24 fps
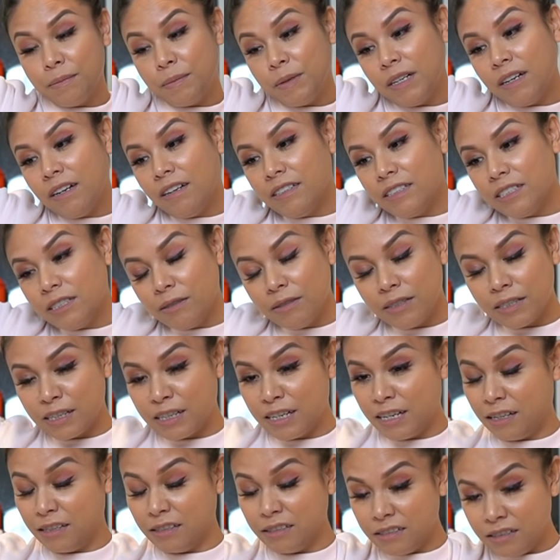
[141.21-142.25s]
but also the
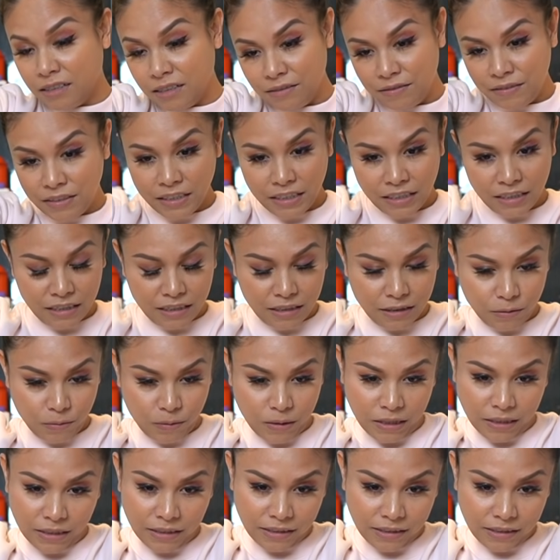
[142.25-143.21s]
color of it as well.